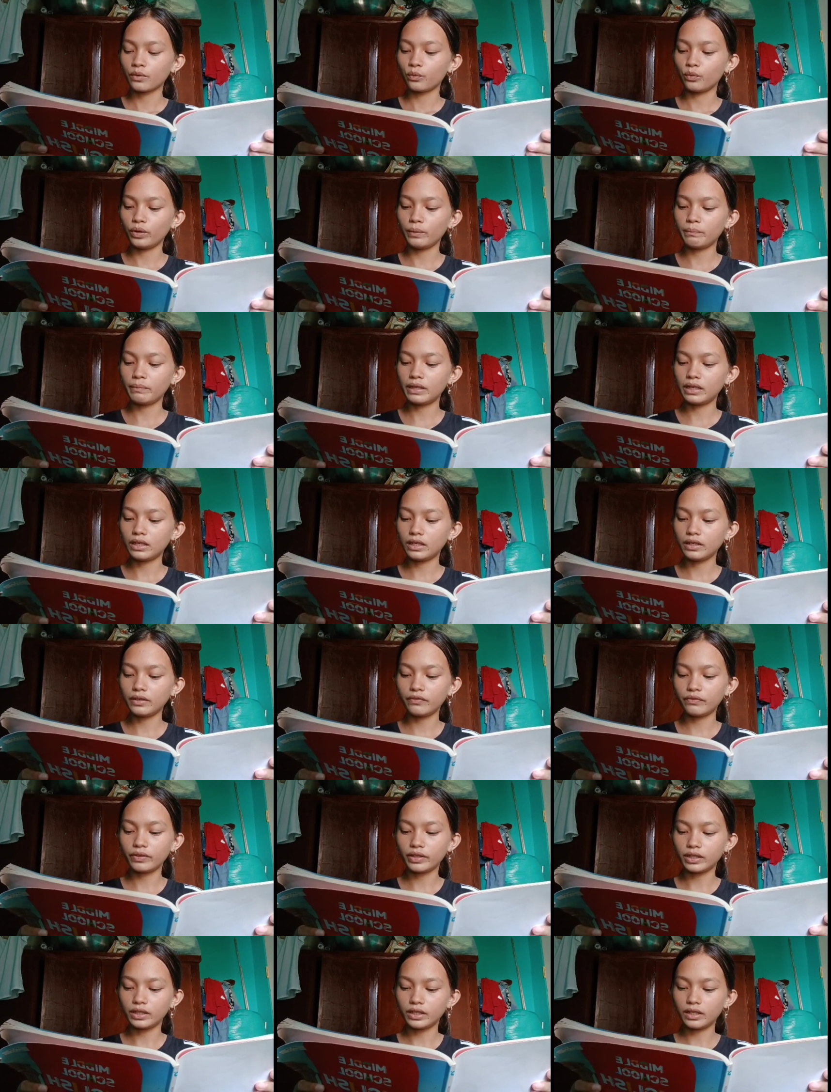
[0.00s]
We
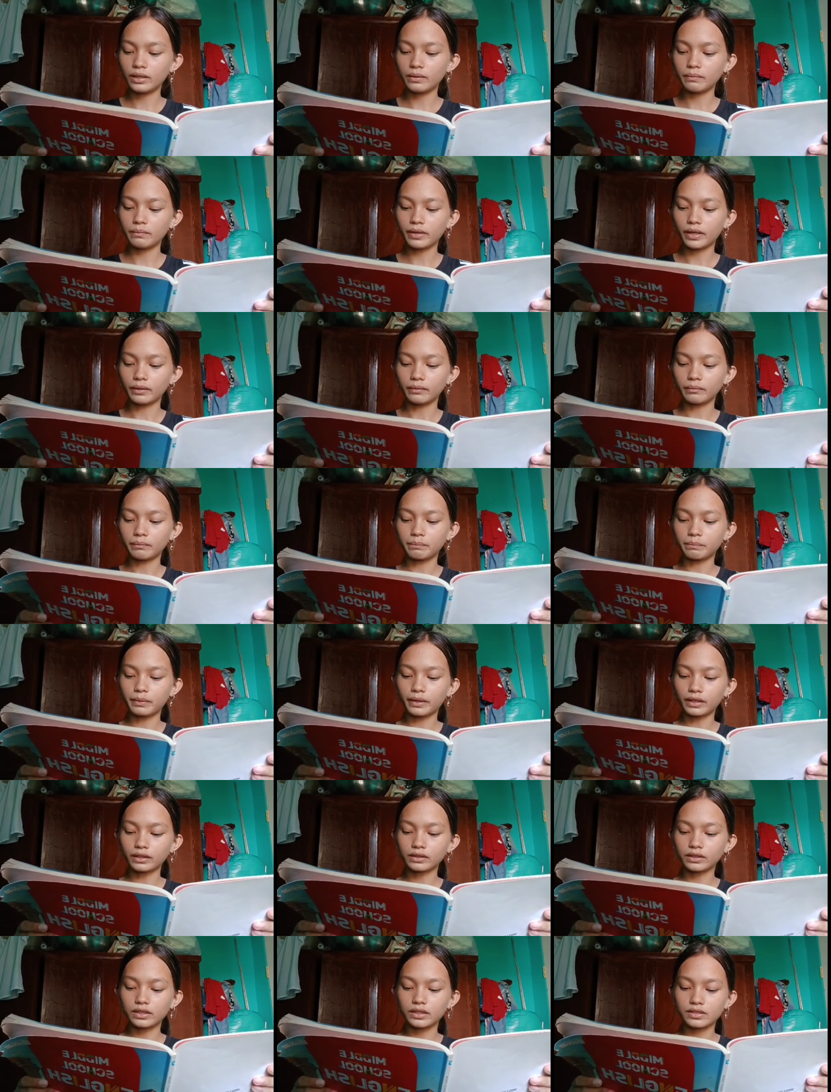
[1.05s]
believe in him and
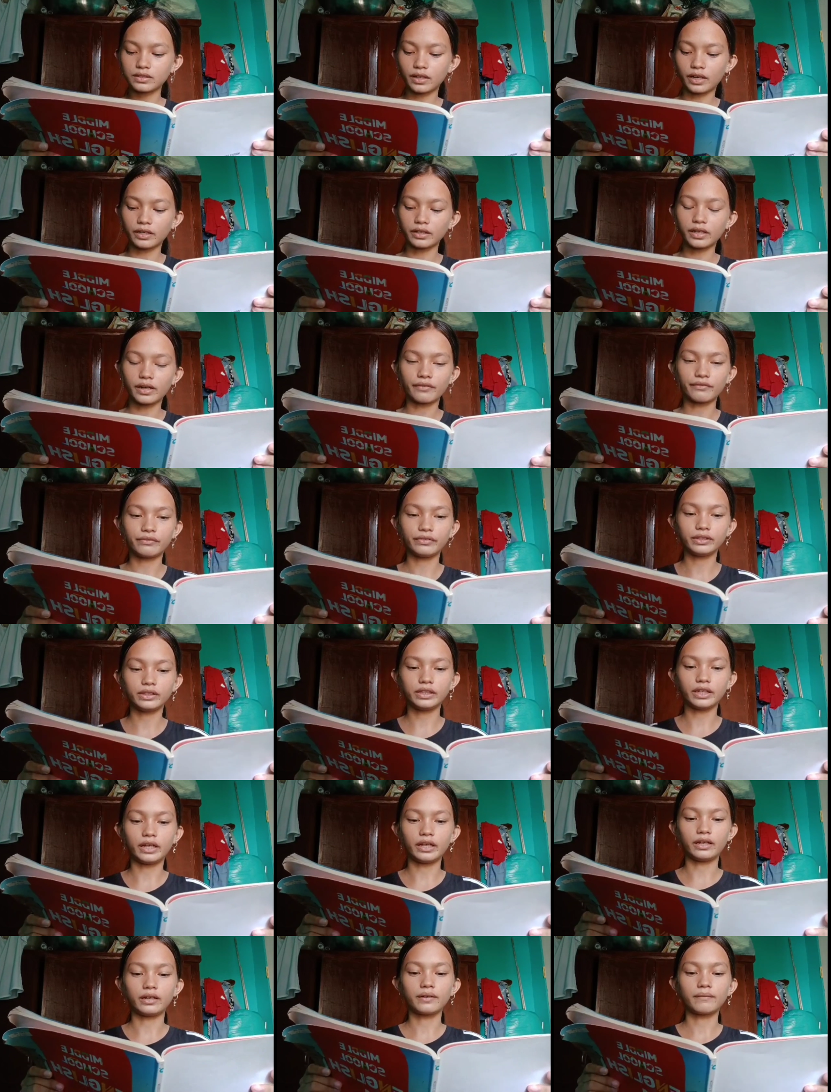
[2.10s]
practice hard every
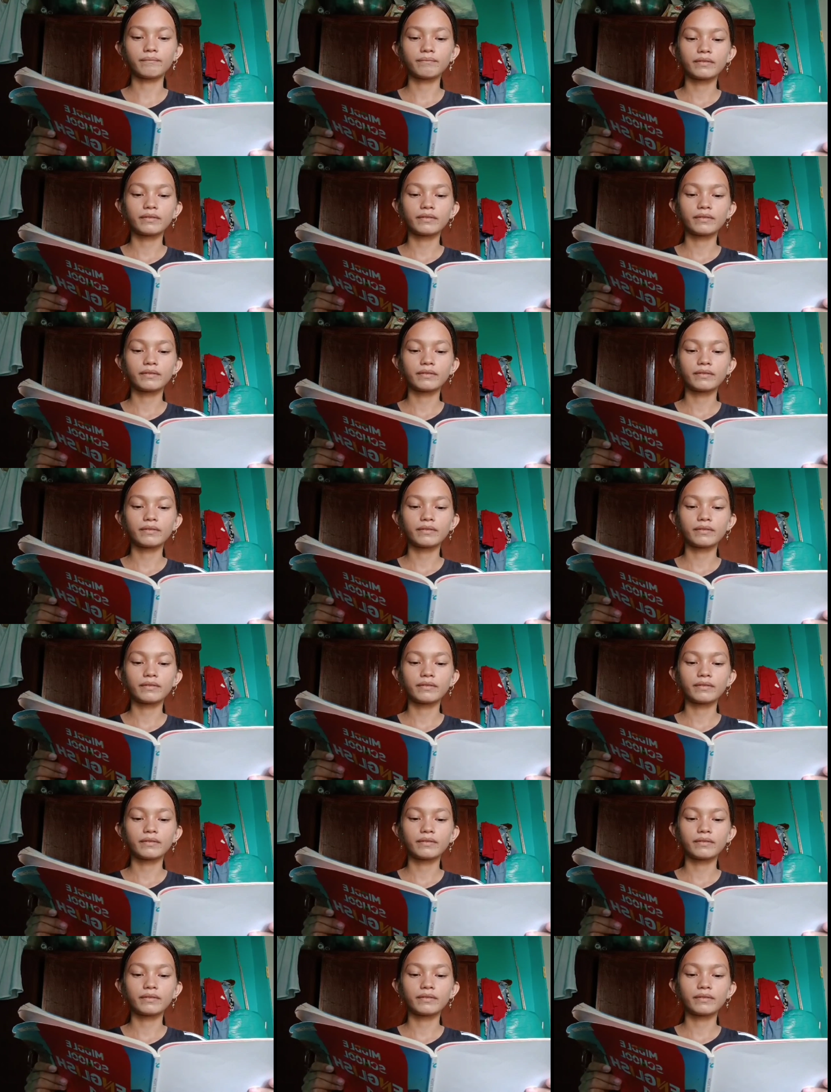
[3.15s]
day.